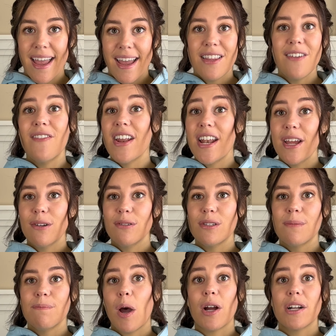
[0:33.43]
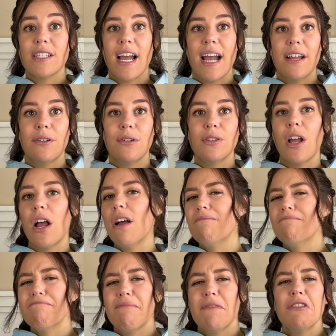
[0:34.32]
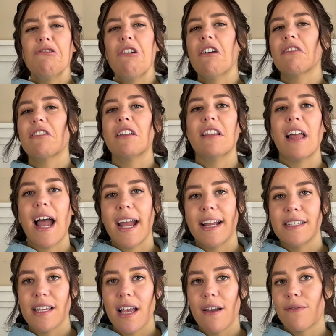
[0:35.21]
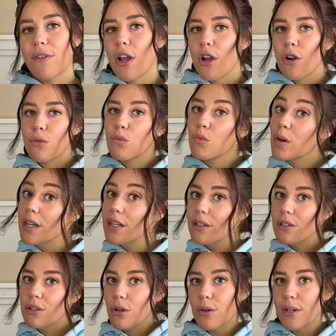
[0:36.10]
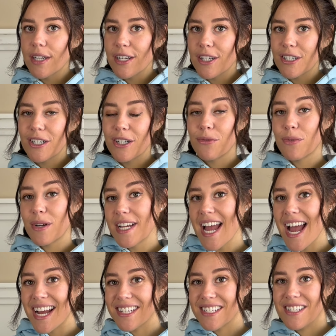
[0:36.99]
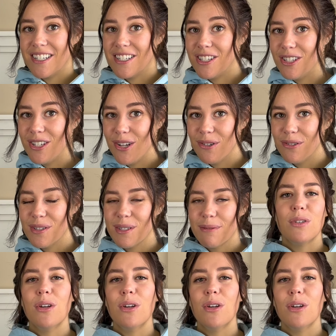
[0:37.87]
The videos are titled along the lines of "Real Lawyer Reacts to Suits."